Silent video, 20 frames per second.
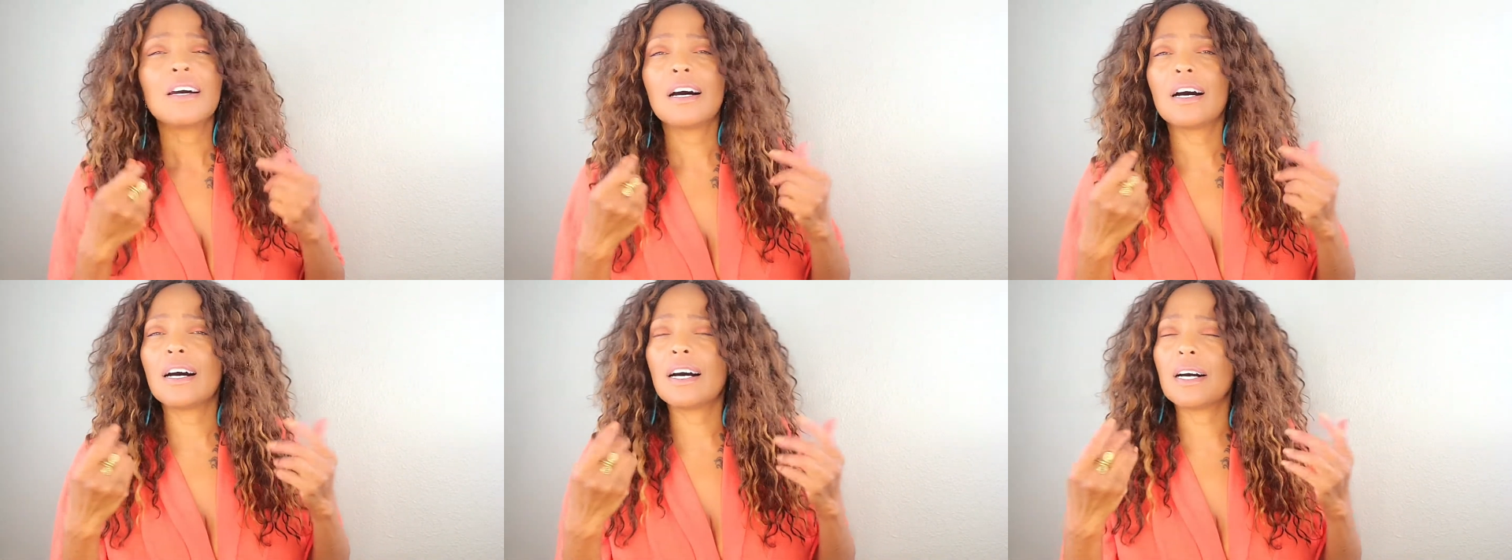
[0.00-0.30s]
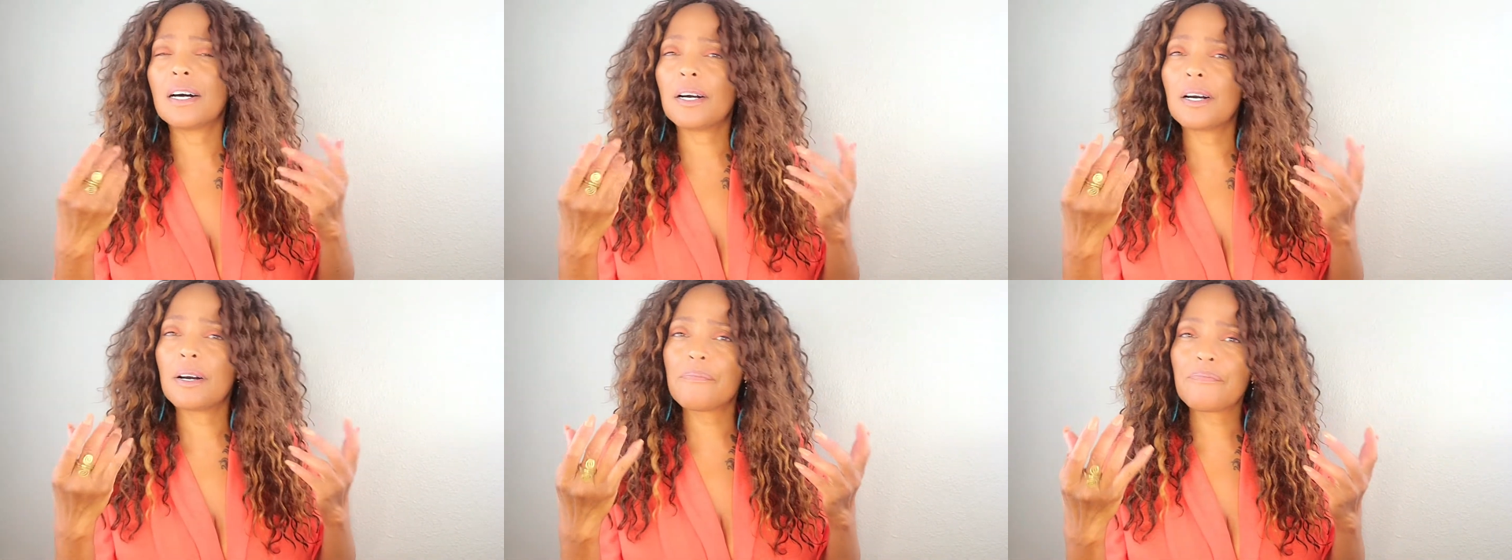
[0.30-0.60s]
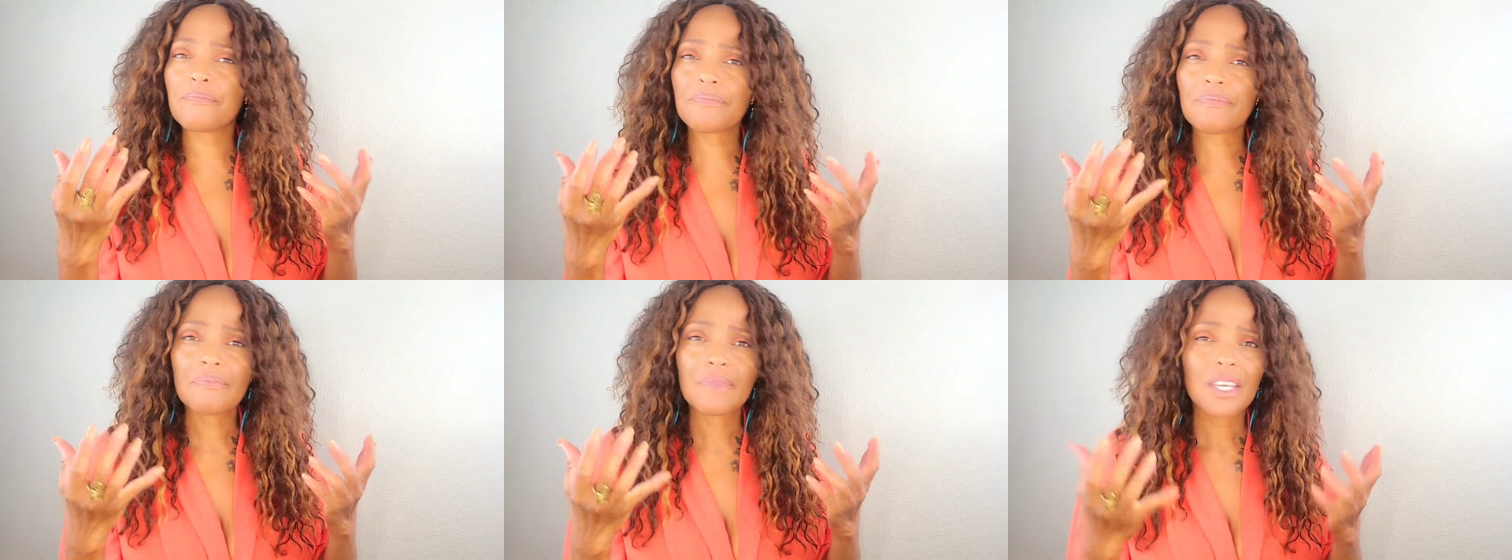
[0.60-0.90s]

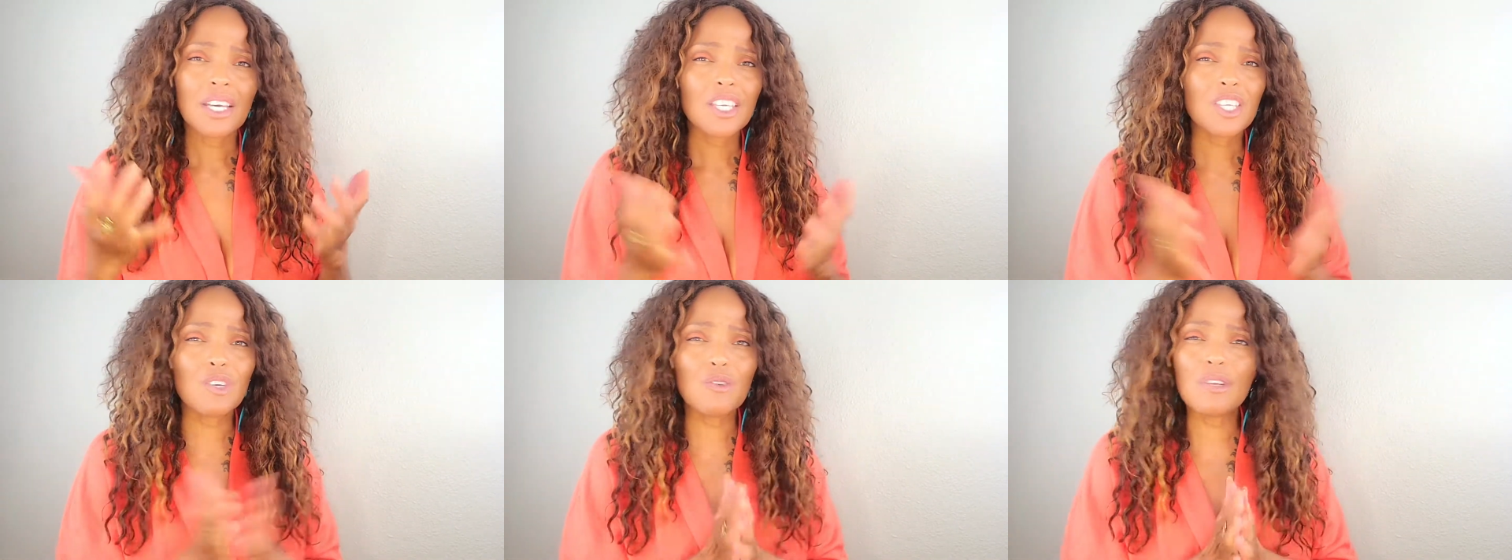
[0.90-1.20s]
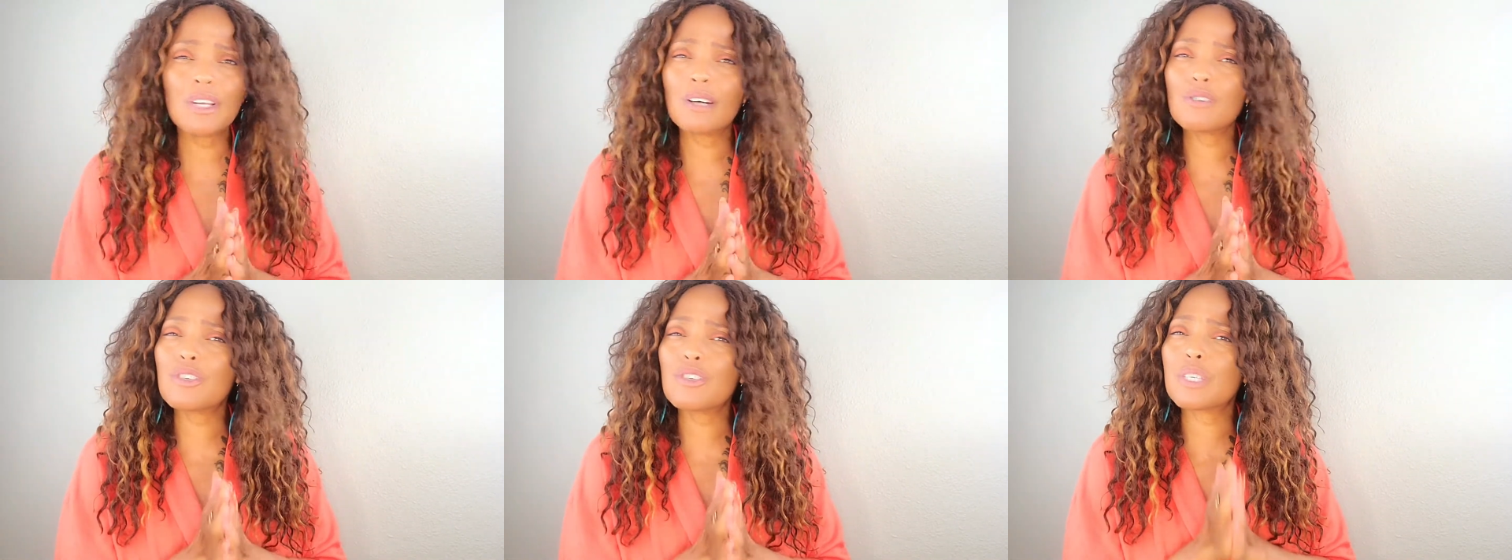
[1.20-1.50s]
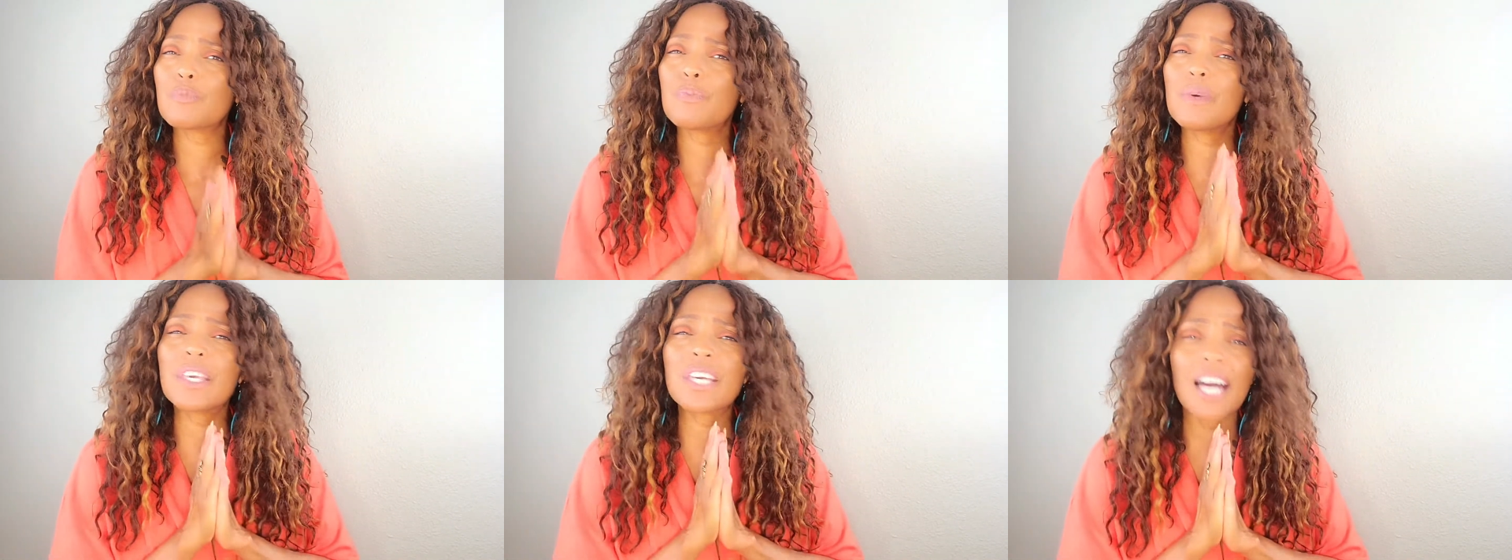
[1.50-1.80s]
um, you know,
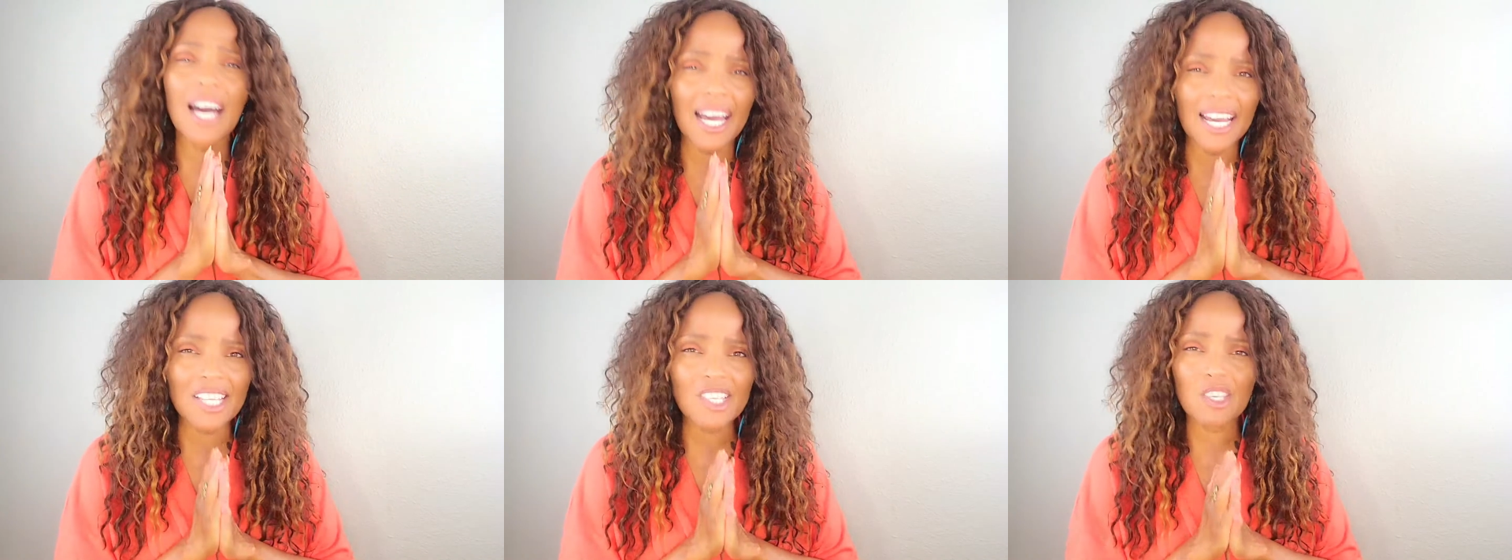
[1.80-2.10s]
just be kind